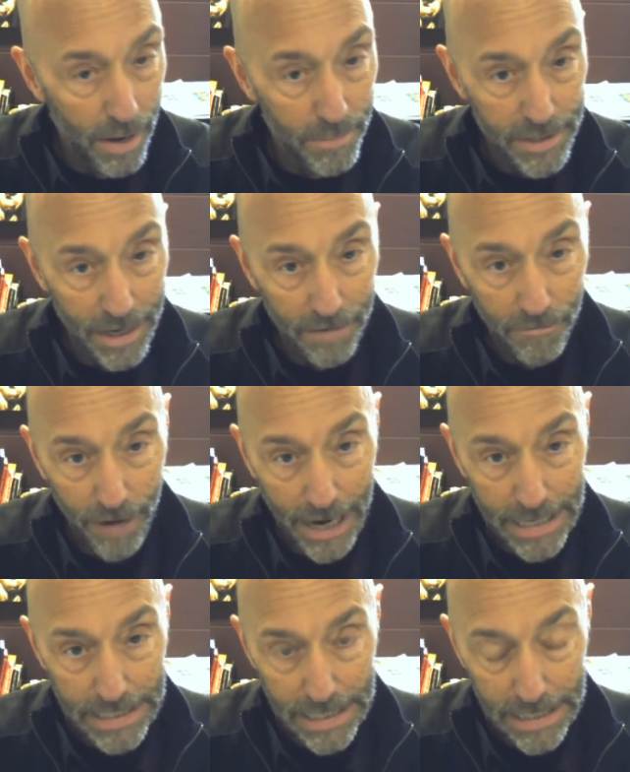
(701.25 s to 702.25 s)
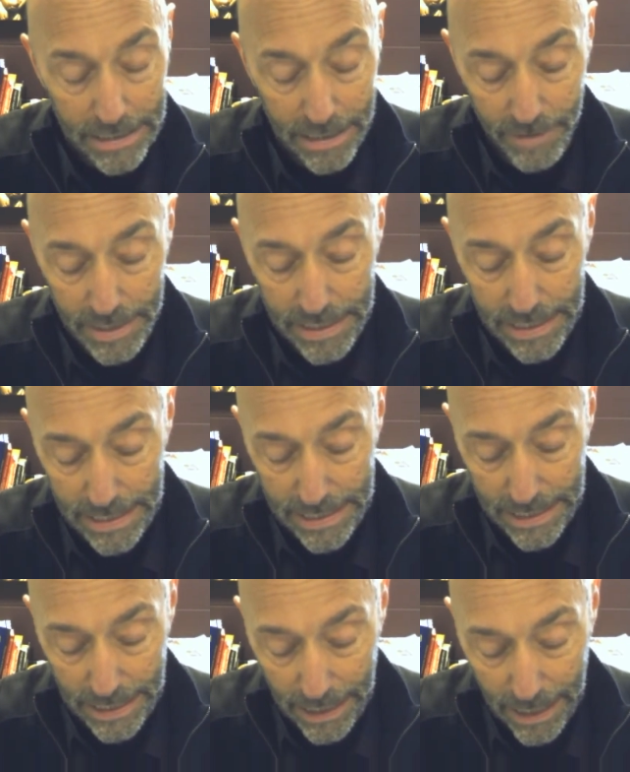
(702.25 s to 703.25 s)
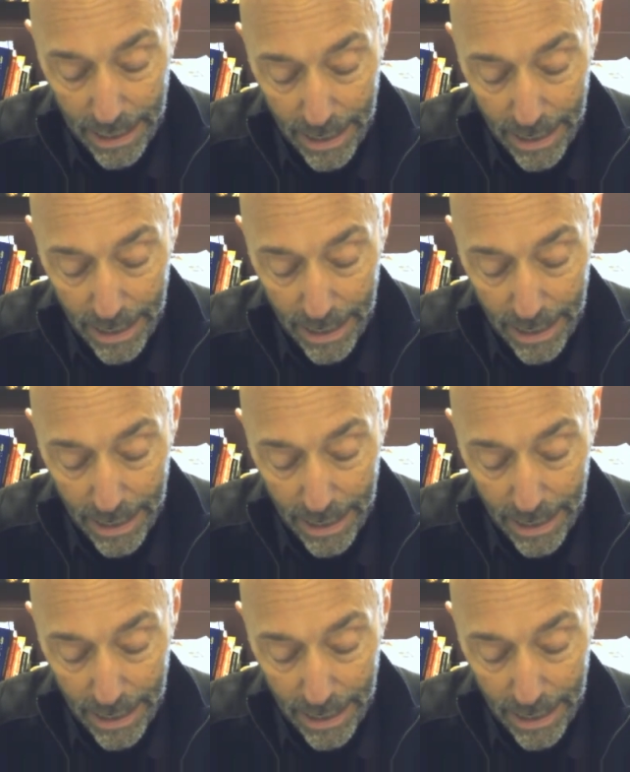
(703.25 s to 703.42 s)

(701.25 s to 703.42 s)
St. Francis of Assisi.